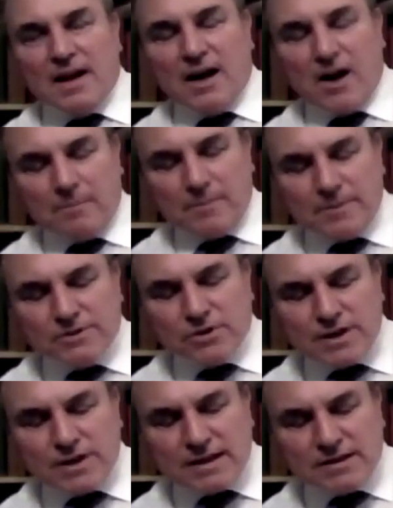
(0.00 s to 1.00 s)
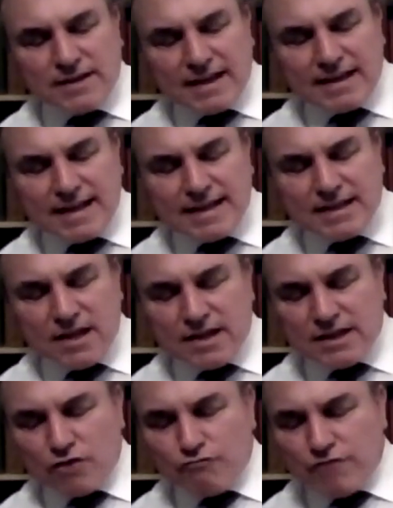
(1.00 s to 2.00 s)
Um, so, the, so the, there's, a,
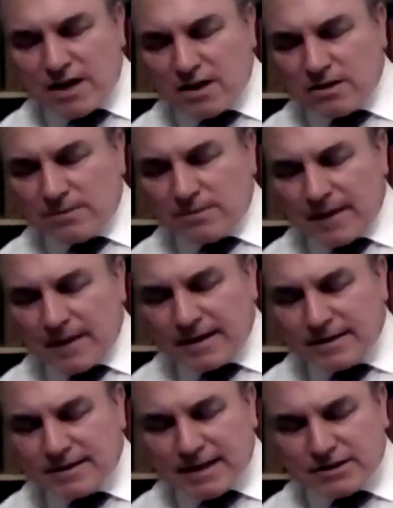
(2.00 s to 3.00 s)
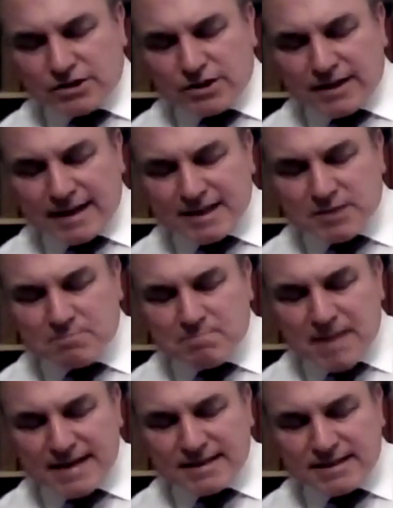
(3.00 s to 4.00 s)
there's a real Chesterton at his
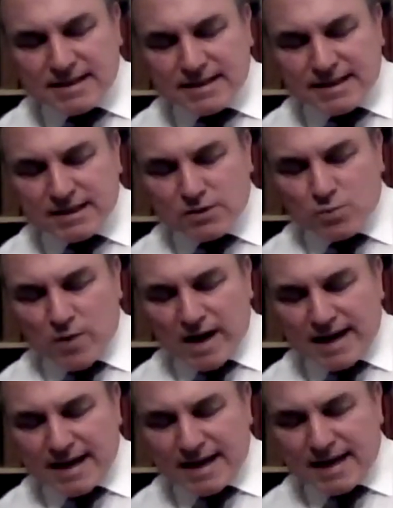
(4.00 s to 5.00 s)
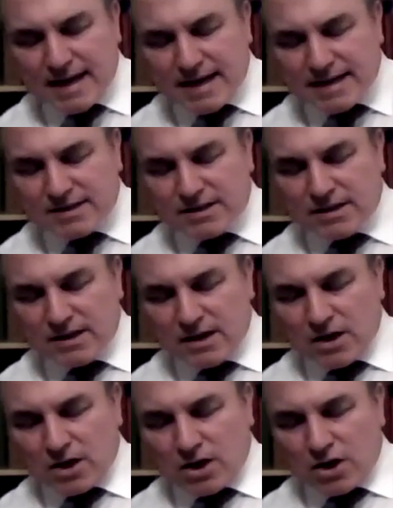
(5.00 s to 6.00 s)
best in this, where he is
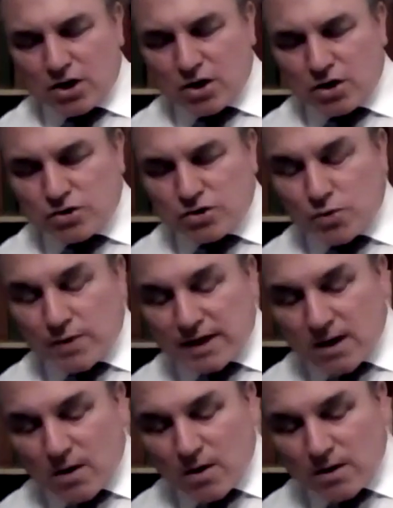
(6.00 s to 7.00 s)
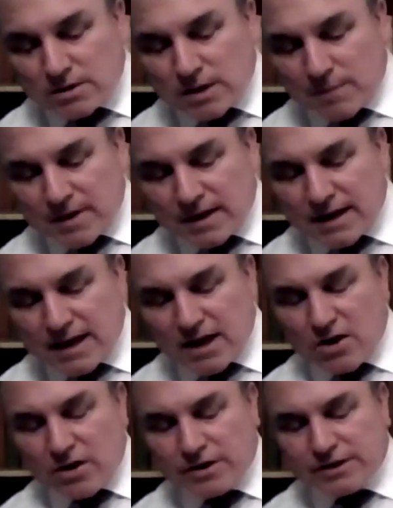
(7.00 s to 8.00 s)
doing something that
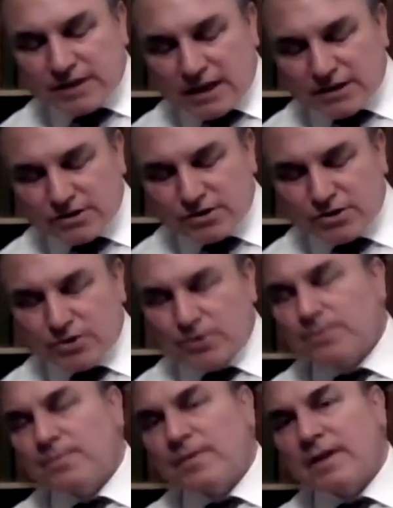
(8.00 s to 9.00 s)
he urges us to do.